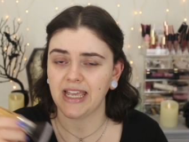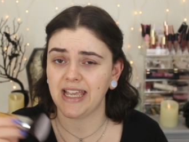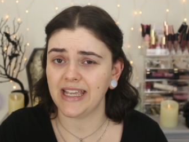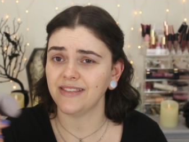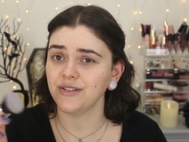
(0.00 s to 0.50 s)

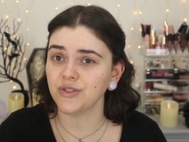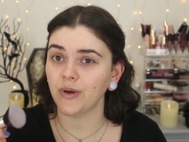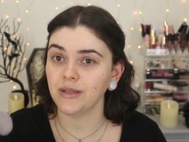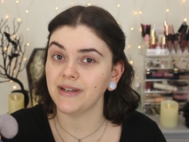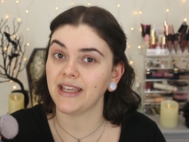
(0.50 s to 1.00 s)
it, there's
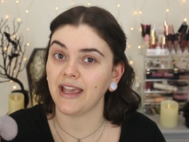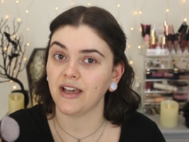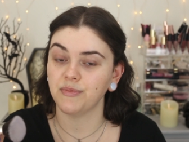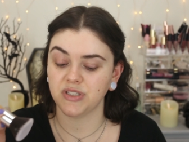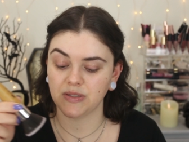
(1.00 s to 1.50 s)
quite a bit of kick
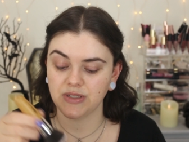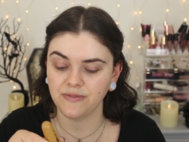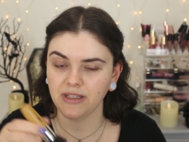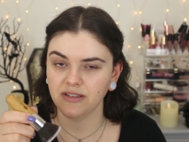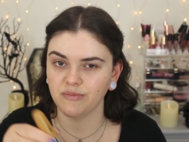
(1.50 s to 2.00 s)
up, so you
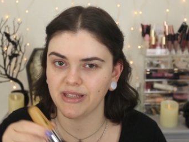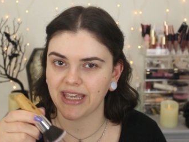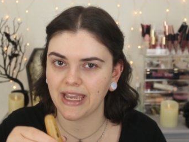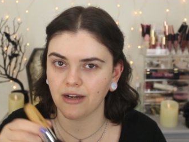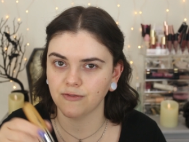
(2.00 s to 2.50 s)
definitely have to be
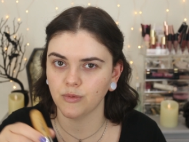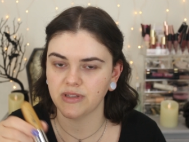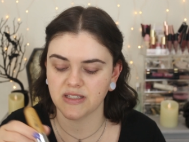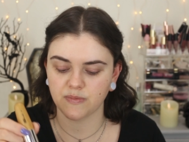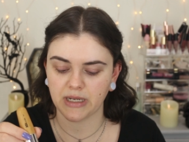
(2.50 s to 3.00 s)
careful with
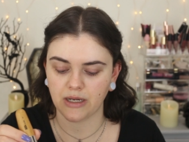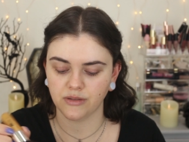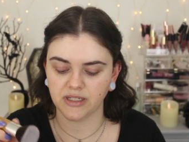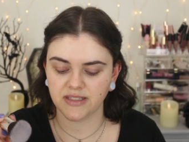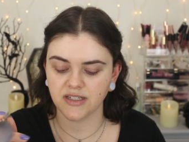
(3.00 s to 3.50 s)
this
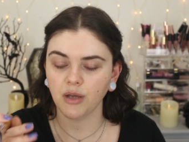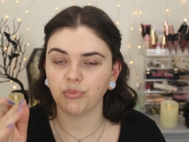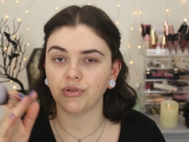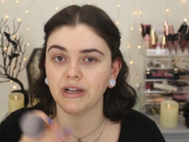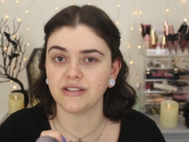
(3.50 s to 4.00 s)
powder. It's not
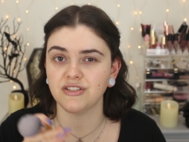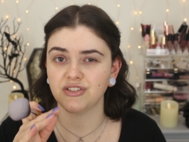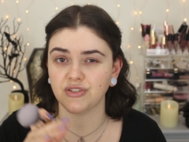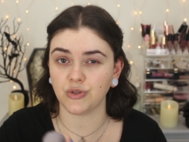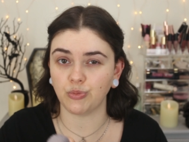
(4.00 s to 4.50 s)

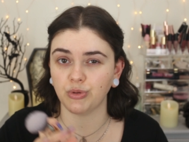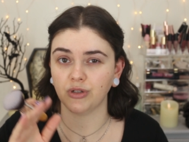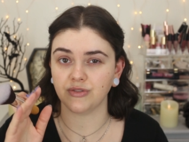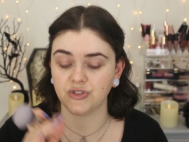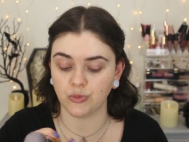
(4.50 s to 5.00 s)
pressed
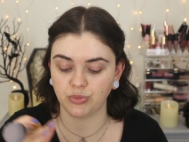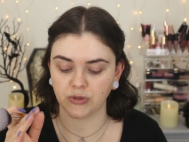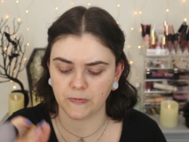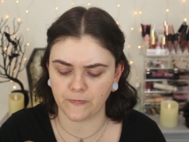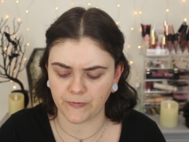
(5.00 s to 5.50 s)
super
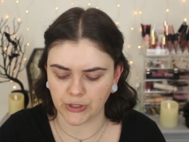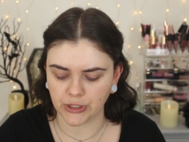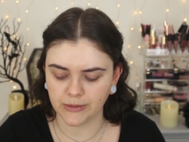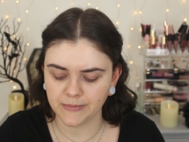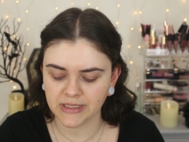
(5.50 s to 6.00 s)

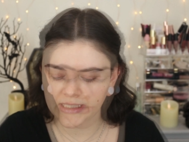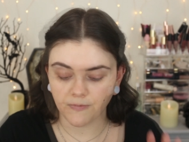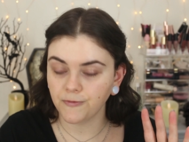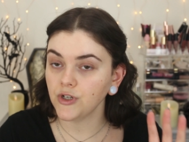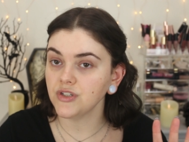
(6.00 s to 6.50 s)
firm.
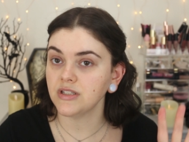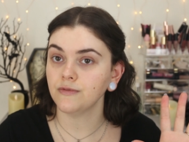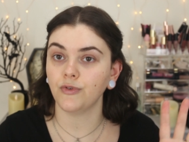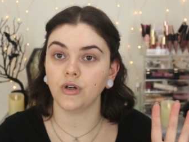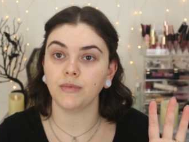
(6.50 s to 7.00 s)
First
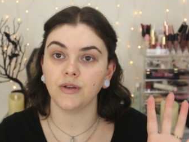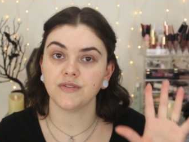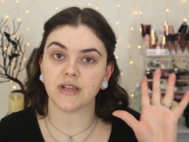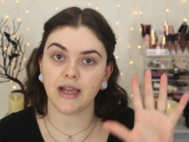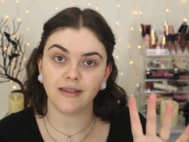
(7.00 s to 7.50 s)
and
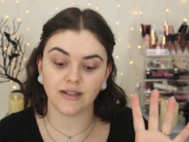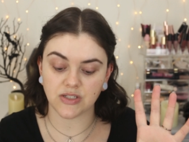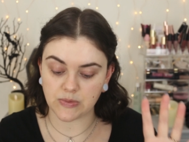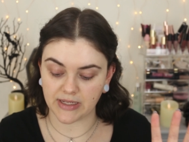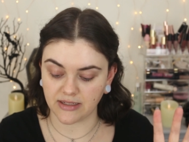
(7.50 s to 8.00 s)
foremost, I like to
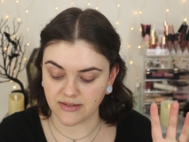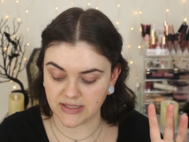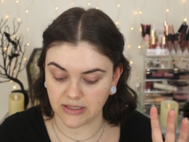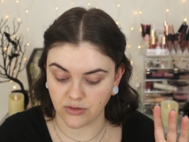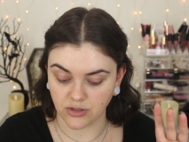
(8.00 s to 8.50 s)
do my
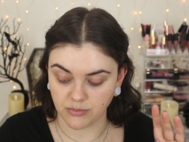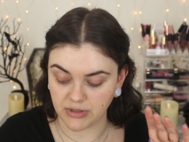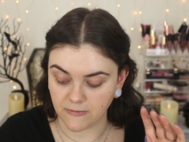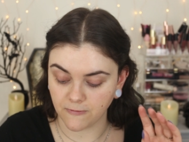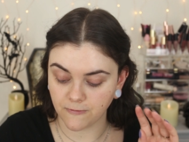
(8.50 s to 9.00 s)
concealer
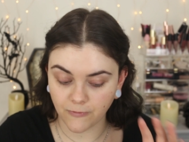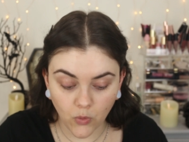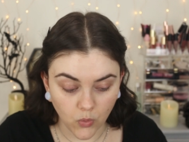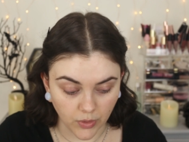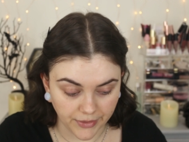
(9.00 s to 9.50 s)

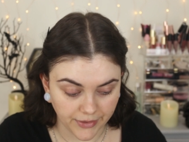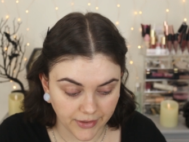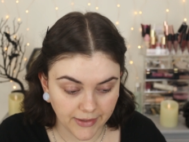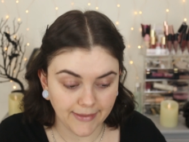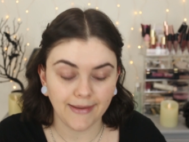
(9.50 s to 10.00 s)

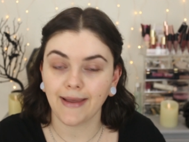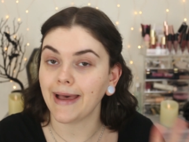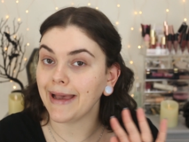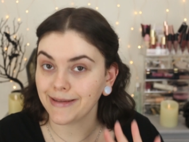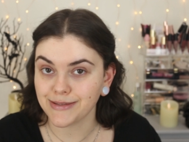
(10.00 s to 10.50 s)
before
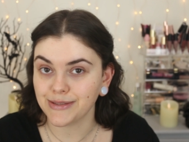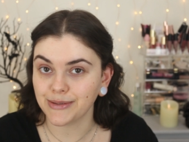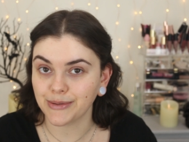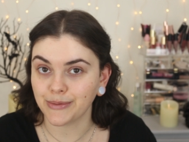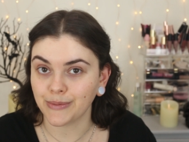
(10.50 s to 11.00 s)
I
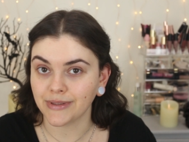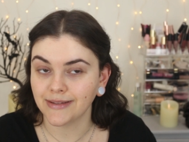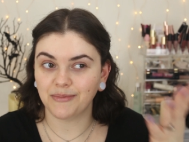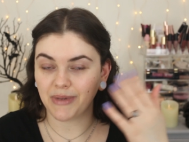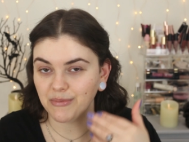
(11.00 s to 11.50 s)
do
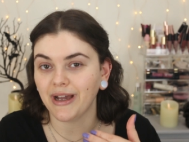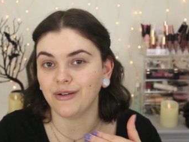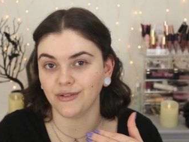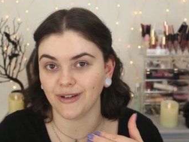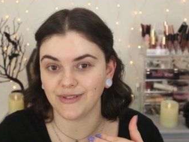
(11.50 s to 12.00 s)
my
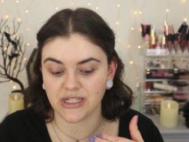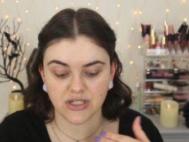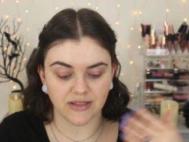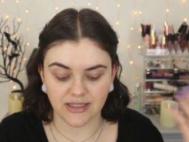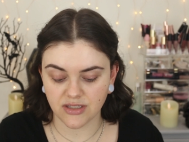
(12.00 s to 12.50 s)
powder
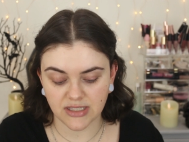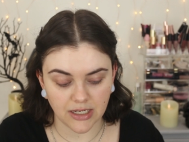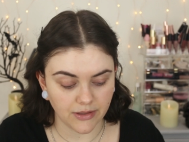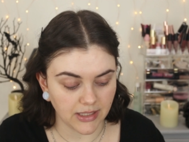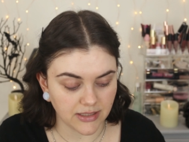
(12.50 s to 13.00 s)
foundation. That's just
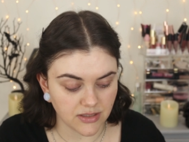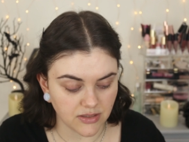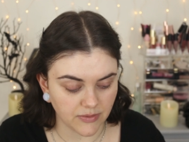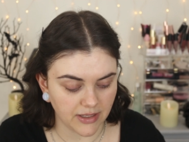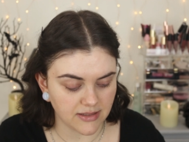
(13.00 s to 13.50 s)
how I like to
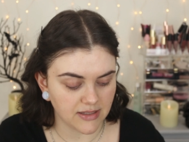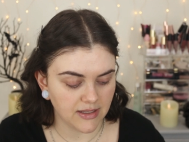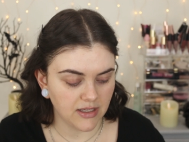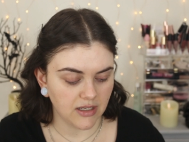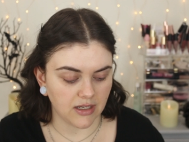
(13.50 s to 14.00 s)
do it.
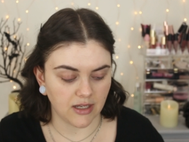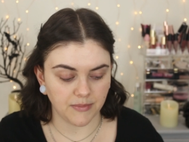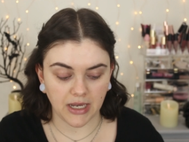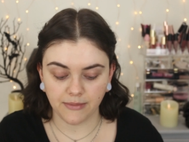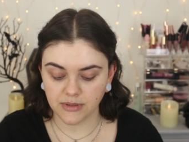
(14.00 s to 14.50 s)
I'm
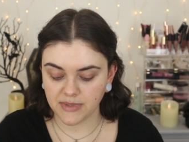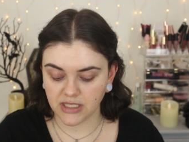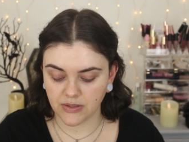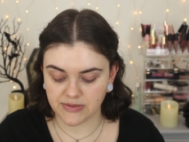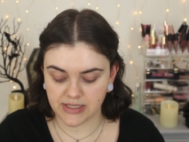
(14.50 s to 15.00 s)
going to be
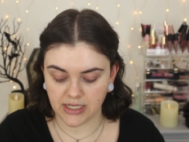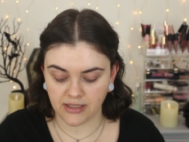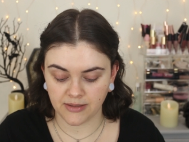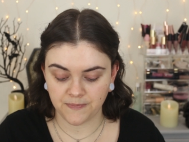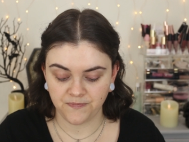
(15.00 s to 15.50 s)

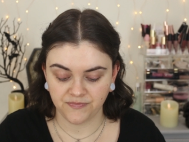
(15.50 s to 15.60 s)
using